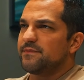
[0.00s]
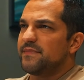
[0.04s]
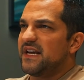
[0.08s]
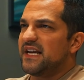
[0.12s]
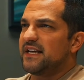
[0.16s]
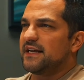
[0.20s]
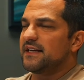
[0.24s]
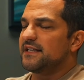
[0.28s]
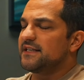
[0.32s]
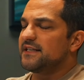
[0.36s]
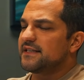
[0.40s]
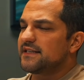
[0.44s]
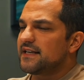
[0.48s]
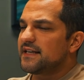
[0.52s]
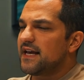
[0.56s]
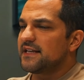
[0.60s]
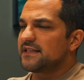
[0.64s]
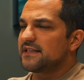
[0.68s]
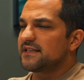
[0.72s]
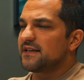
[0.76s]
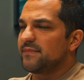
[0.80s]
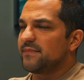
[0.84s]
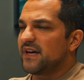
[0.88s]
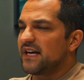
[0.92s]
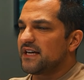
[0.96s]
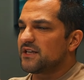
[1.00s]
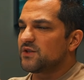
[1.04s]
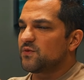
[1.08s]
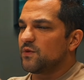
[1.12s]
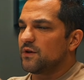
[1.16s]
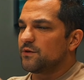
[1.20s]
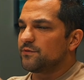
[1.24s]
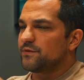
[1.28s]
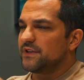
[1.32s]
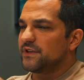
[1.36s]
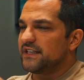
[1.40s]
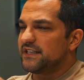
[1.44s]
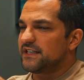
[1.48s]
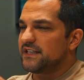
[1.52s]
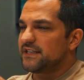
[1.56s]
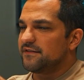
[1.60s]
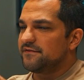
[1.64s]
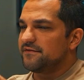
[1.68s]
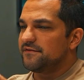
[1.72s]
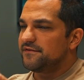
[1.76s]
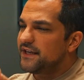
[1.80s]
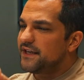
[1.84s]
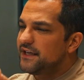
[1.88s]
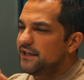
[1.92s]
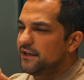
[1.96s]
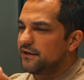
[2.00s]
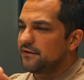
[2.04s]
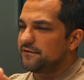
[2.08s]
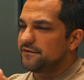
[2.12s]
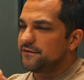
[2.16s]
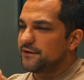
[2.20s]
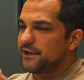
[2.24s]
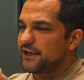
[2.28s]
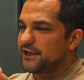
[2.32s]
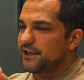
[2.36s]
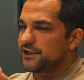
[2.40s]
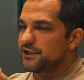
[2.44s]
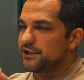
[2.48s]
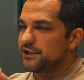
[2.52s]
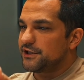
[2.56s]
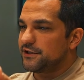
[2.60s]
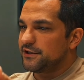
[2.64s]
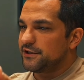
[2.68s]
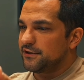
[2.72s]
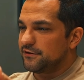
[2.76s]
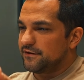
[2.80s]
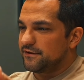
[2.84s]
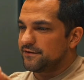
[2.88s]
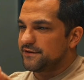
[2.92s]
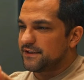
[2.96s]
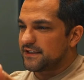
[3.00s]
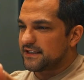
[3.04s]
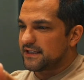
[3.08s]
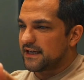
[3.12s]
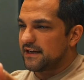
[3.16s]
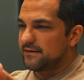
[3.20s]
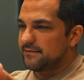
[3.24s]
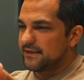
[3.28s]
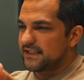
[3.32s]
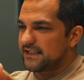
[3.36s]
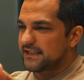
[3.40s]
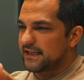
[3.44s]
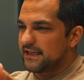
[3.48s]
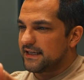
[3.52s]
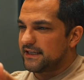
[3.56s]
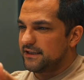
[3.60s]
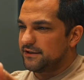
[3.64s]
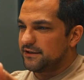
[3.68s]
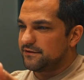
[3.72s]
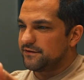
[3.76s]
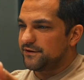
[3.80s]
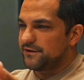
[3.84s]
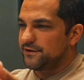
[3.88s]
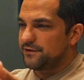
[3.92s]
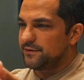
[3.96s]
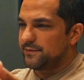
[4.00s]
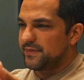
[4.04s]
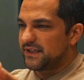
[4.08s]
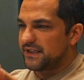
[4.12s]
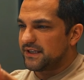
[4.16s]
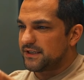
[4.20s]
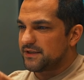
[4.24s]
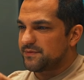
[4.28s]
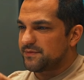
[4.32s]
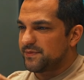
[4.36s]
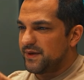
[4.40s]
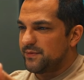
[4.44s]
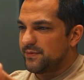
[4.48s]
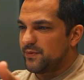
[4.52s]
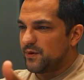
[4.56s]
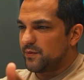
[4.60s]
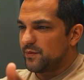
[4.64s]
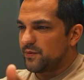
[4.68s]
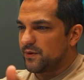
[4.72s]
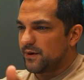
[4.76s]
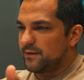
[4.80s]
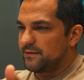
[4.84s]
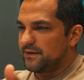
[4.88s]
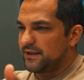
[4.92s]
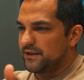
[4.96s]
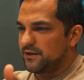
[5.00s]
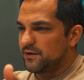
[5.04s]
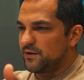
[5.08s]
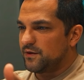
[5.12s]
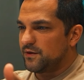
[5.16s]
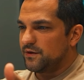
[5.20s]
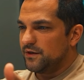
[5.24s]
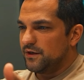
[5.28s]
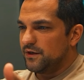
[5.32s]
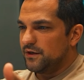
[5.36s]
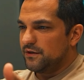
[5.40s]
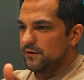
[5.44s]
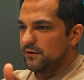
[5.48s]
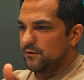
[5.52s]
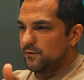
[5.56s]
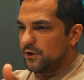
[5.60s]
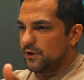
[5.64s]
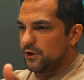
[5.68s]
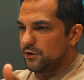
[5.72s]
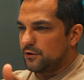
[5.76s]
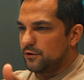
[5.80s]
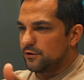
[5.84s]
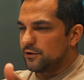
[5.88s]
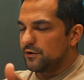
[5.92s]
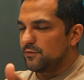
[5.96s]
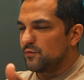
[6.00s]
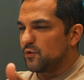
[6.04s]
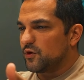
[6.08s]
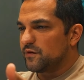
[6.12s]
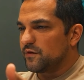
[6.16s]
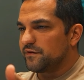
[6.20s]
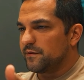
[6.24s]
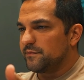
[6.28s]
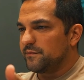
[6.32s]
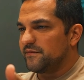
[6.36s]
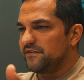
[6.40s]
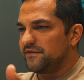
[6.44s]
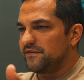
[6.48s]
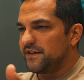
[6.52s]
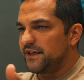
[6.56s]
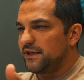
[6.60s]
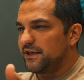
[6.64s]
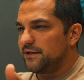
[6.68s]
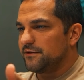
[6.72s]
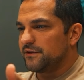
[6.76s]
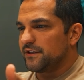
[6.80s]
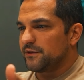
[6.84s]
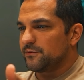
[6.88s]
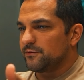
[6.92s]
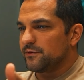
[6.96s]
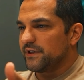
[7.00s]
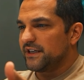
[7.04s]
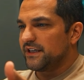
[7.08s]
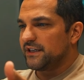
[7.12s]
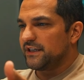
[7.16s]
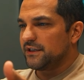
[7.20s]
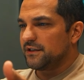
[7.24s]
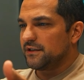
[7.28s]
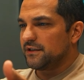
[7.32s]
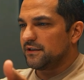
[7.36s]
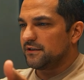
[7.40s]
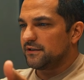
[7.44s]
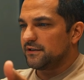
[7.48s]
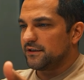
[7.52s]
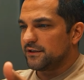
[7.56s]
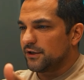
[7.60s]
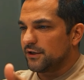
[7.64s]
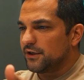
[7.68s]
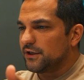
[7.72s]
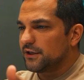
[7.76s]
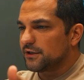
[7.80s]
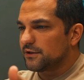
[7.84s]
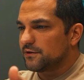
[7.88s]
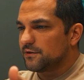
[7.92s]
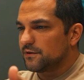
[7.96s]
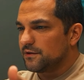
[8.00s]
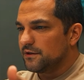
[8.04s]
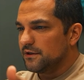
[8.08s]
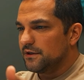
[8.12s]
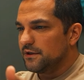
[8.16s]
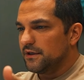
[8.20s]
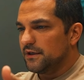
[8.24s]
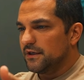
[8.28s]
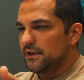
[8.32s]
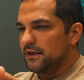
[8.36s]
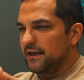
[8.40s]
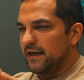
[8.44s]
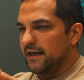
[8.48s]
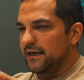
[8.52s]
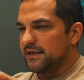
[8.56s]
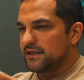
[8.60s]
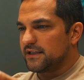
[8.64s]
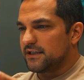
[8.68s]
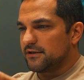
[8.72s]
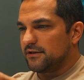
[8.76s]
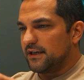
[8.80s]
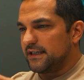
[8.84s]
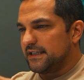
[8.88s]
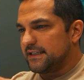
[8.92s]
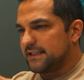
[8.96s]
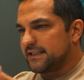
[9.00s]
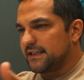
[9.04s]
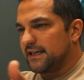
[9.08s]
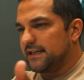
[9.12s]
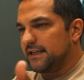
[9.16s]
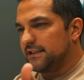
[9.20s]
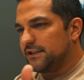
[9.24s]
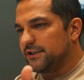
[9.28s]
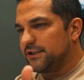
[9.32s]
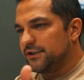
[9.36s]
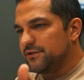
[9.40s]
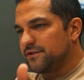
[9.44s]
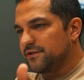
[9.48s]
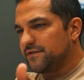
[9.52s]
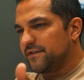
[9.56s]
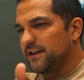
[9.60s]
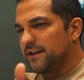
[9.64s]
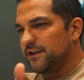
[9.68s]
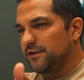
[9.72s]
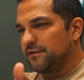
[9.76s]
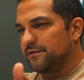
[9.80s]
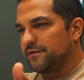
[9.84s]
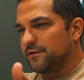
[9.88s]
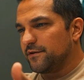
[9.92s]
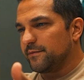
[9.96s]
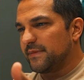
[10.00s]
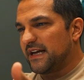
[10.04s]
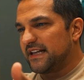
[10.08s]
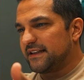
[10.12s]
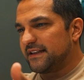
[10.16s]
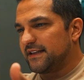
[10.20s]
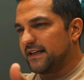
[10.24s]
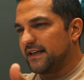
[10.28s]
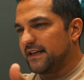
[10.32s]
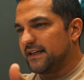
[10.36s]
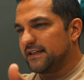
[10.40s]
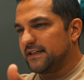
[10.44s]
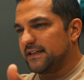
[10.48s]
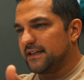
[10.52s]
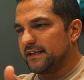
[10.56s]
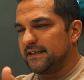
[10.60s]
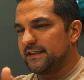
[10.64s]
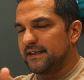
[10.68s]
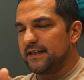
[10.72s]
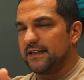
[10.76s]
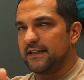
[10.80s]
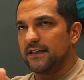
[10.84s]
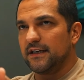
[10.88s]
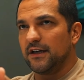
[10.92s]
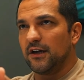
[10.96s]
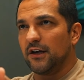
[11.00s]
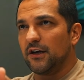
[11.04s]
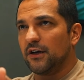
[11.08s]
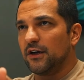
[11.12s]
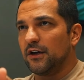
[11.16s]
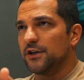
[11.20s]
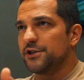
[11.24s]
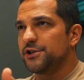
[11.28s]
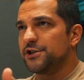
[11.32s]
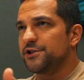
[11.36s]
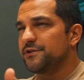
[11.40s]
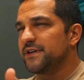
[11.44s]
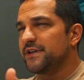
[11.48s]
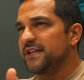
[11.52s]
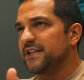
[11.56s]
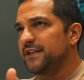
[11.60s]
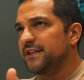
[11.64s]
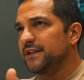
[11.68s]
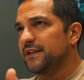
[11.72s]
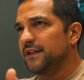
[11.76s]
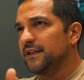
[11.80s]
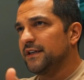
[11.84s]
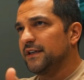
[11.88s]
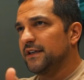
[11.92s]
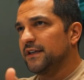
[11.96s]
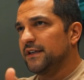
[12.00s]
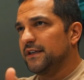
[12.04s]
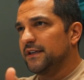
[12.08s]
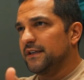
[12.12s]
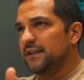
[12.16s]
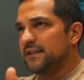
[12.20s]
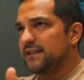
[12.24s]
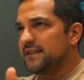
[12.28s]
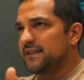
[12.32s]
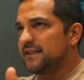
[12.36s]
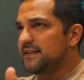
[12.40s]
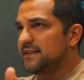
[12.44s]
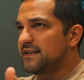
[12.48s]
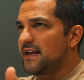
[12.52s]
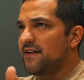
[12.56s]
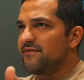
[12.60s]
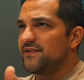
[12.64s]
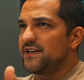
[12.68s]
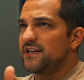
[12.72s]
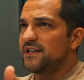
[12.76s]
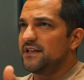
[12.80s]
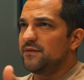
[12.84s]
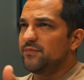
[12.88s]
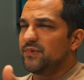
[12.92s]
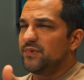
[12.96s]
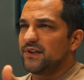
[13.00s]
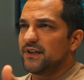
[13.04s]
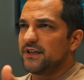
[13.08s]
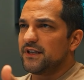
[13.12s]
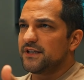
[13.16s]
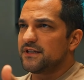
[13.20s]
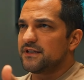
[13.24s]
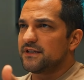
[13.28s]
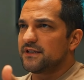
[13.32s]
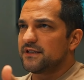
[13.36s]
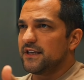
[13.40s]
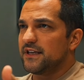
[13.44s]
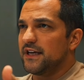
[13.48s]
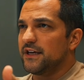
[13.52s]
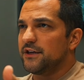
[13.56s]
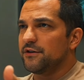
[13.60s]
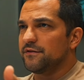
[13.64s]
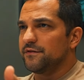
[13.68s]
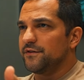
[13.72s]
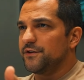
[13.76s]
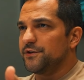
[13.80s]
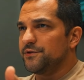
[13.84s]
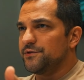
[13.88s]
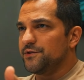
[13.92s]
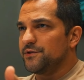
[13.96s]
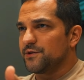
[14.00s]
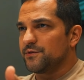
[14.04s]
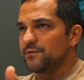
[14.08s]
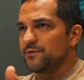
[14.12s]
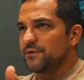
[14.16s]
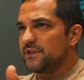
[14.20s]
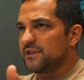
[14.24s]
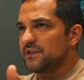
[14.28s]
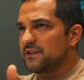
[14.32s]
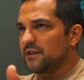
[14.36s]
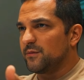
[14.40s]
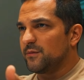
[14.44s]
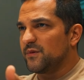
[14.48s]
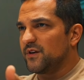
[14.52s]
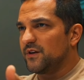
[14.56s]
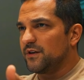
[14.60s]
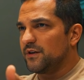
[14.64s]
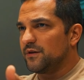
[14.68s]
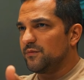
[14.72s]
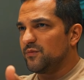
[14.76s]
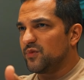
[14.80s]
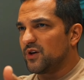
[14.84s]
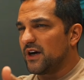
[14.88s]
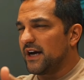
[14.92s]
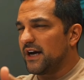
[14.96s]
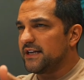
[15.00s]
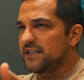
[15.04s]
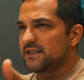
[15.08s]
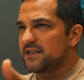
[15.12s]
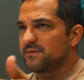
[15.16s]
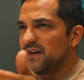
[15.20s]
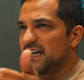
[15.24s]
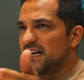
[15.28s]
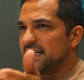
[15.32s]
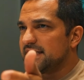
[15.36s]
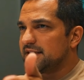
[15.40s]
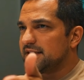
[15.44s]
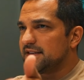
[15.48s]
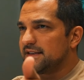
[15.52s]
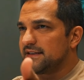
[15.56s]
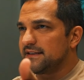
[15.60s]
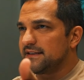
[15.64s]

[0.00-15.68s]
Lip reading: make any sense. I might as well release the video footage, you know, of the side-by-side interview because people are probably going to want to learn more from a video than reading an article. And so I decided to use video format then, and I did 100 70 plus interviews with some of the brightest minds at the